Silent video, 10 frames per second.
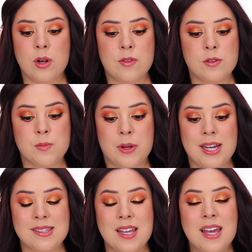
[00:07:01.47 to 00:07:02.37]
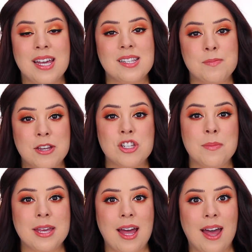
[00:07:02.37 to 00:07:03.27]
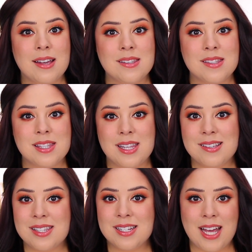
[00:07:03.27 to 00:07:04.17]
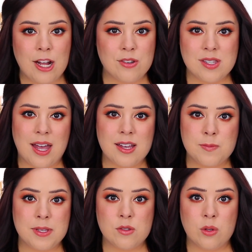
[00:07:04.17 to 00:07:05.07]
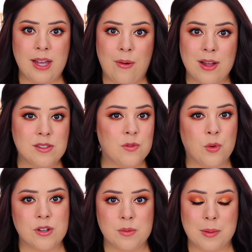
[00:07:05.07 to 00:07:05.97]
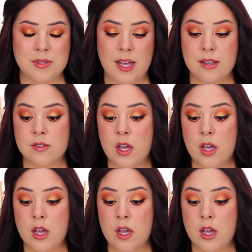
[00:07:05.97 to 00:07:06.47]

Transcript: one of those brands, especially because this entire set has been sold out on Sephora's website.